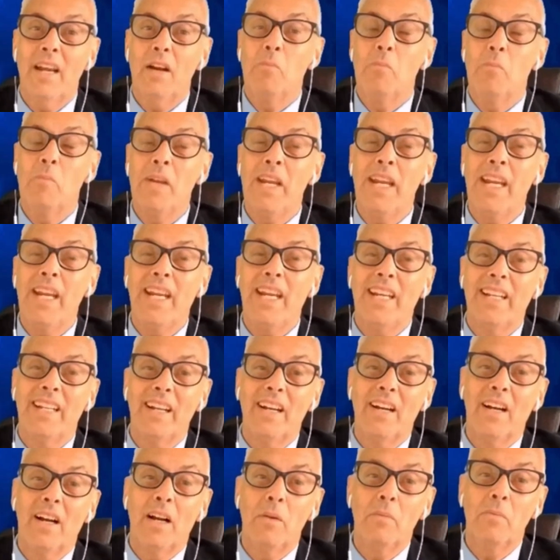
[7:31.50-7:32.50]
me
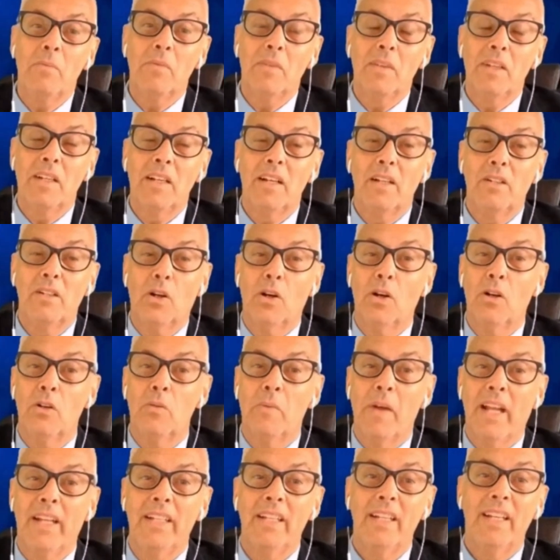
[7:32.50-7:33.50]
that I'm a con
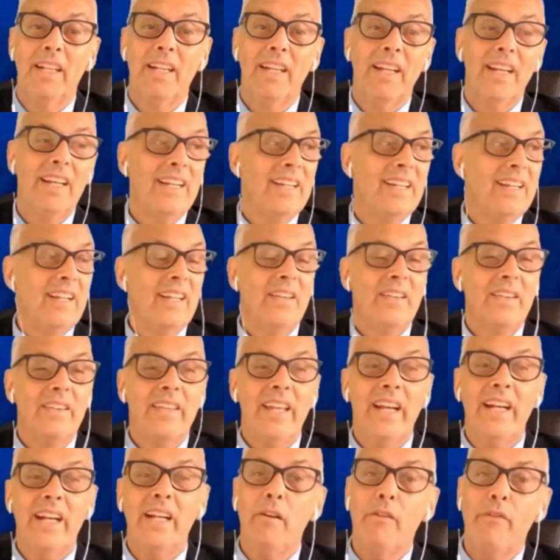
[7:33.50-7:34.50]
man. They're going to